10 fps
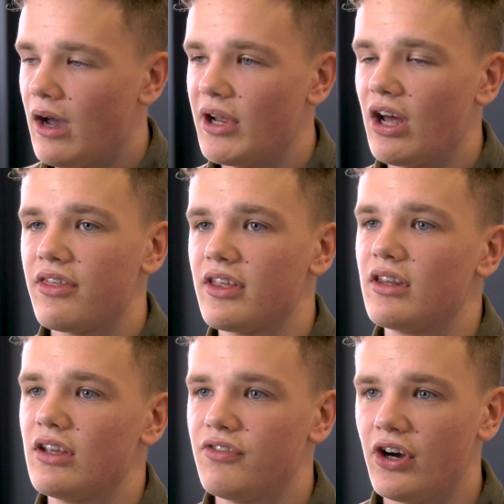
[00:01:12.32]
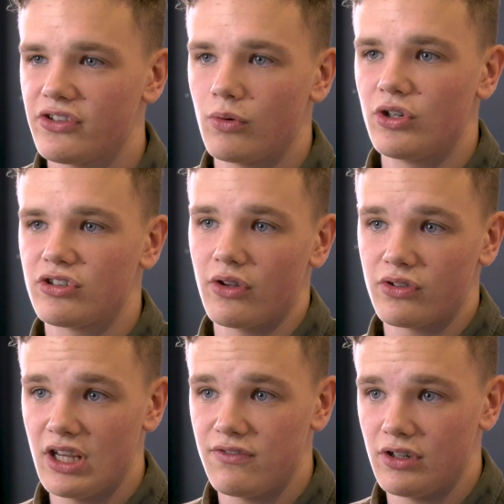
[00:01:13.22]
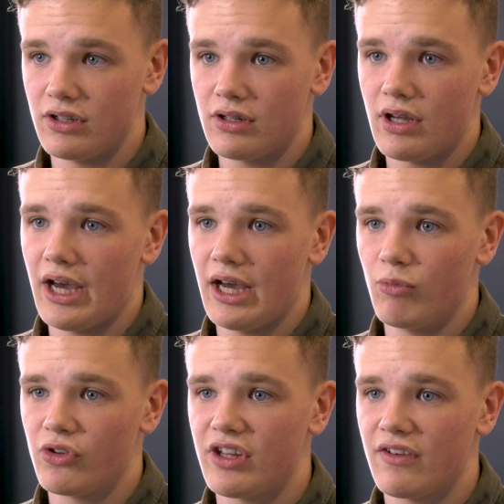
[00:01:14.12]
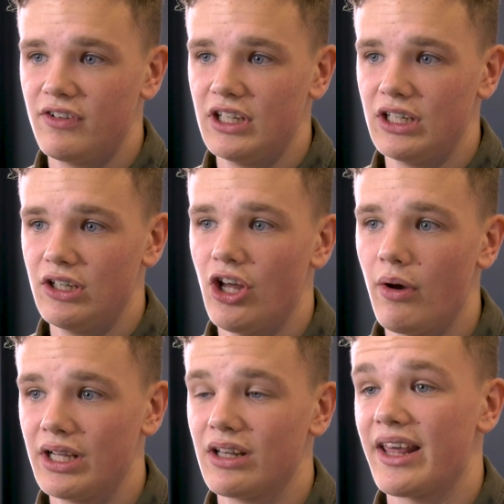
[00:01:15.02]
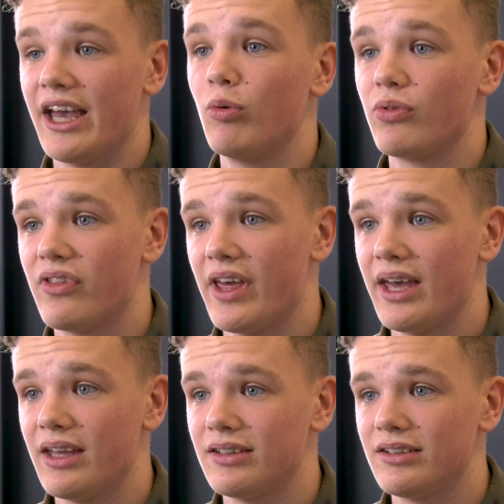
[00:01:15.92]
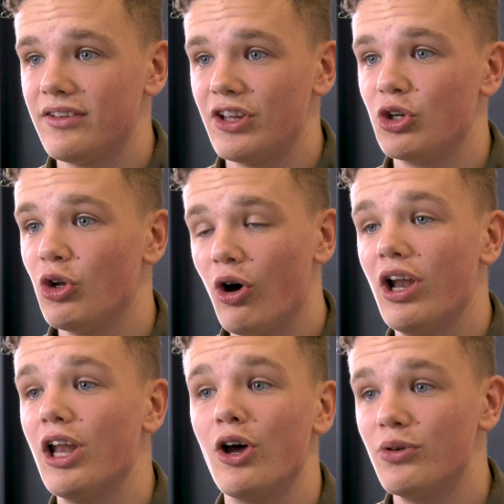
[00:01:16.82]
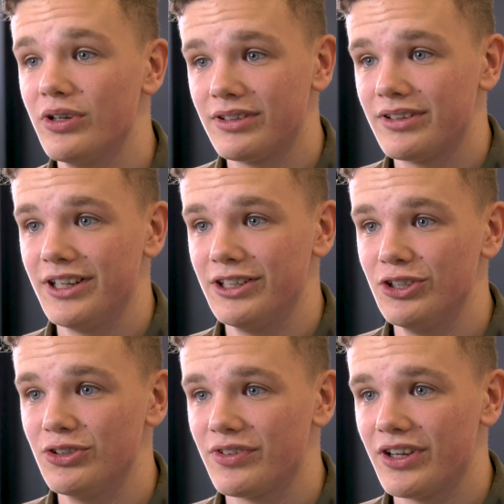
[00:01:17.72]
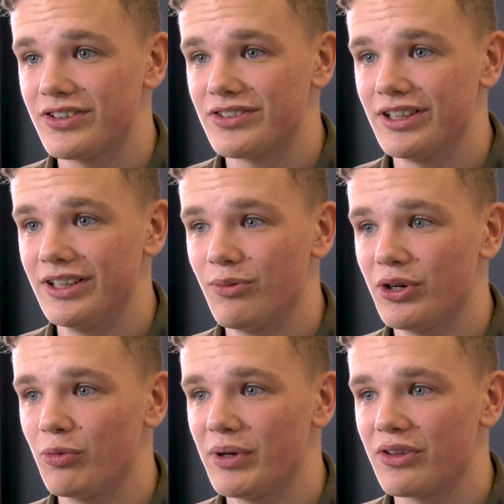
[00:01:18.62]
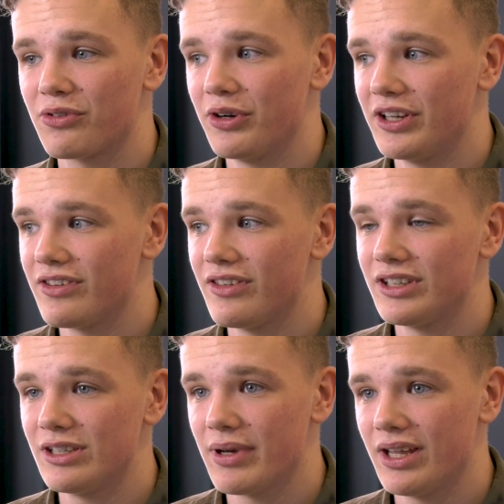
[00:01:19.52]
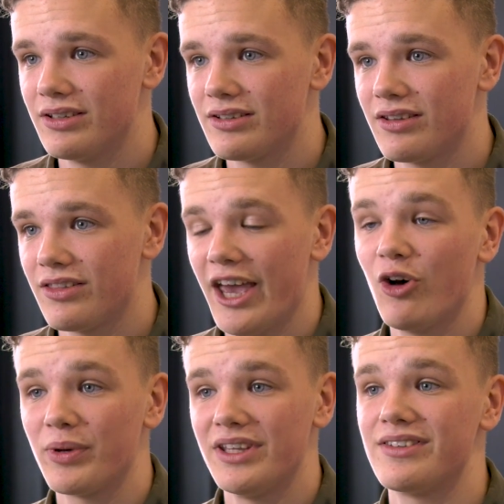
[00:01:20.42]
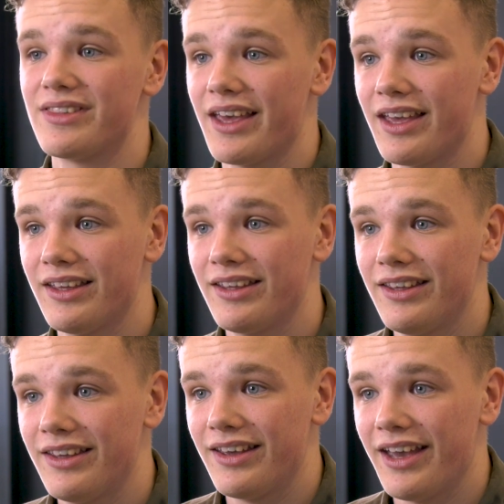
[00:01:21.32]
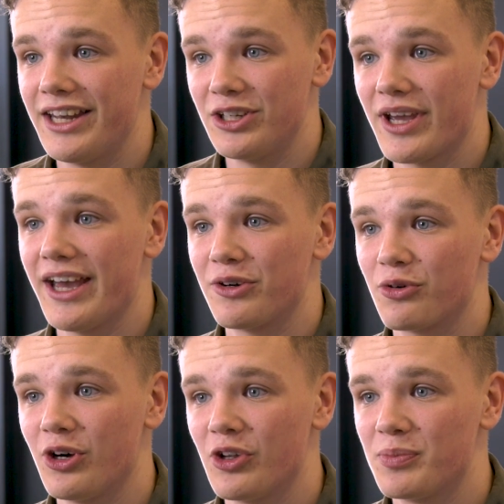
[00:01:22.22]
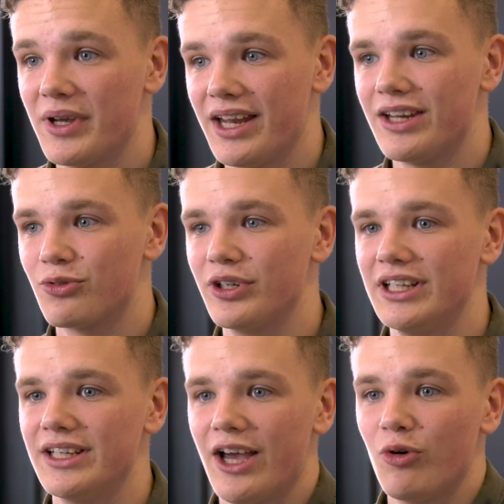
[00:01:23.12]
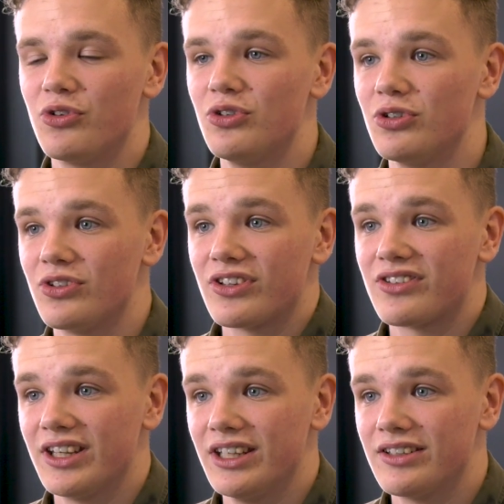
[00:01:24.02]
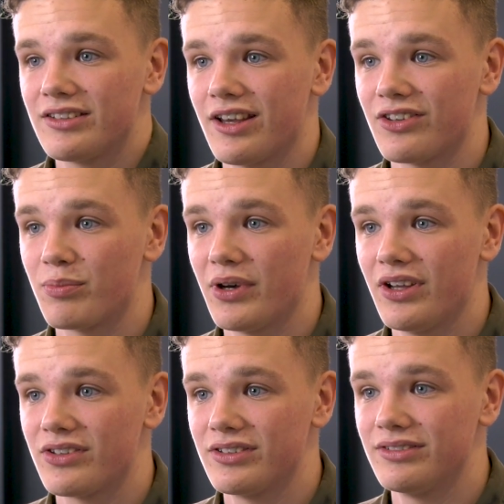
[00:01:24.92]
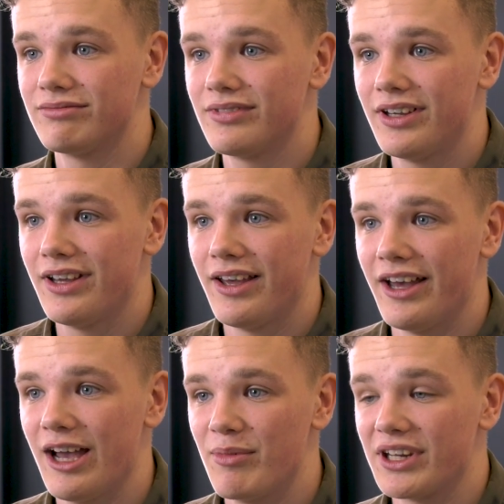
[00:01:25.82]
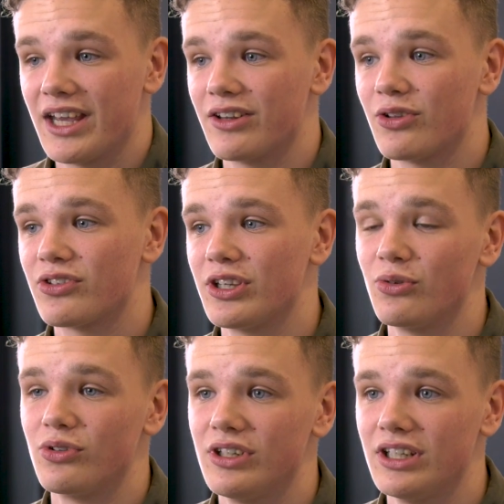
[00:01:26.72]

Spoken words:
I mean, I think the advice I wish I was given was definitely knowing that the help's there, that you're not alone in university when you're being thrown into the deep end. The help is there and you can grasp it, and it really helps you to succeed as a person and gain those skills you